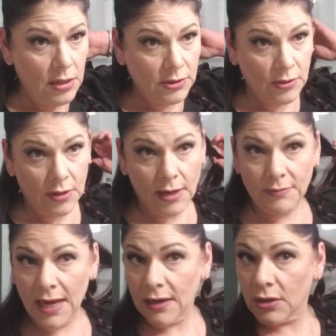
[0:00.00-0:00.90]
so that I'm
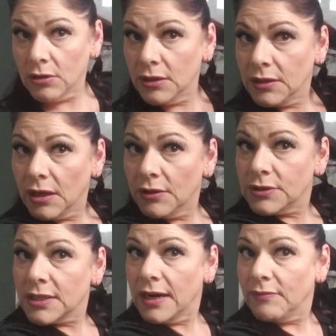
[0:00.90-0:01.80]
not curling the other
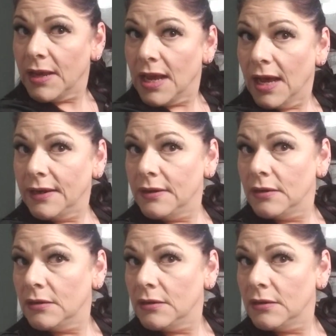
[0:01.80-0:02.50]
side of my head.